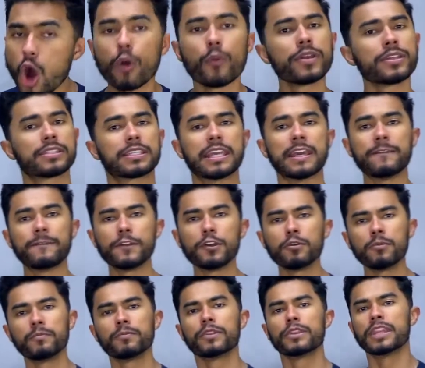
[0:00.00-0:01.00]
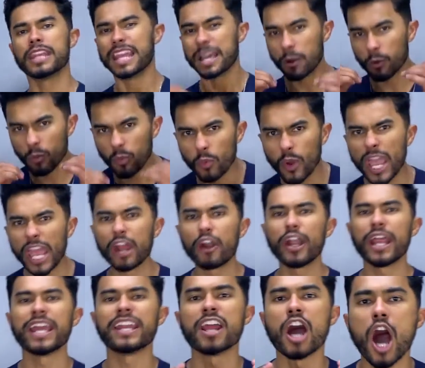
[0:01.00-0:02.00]
always give you:
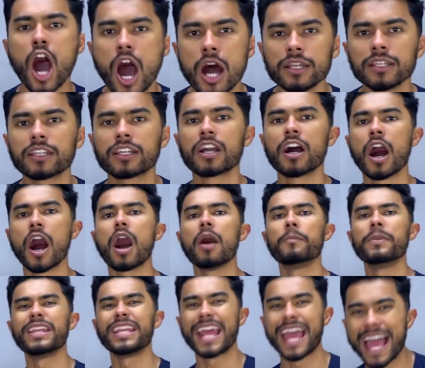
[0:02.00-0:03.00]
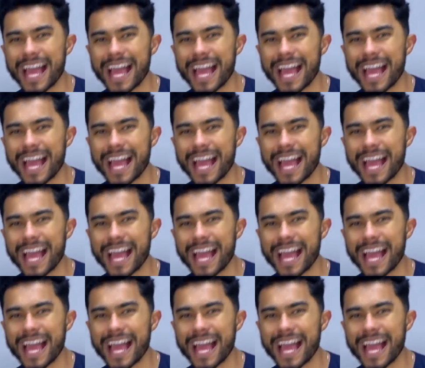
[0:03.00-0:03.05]
wear an uncommon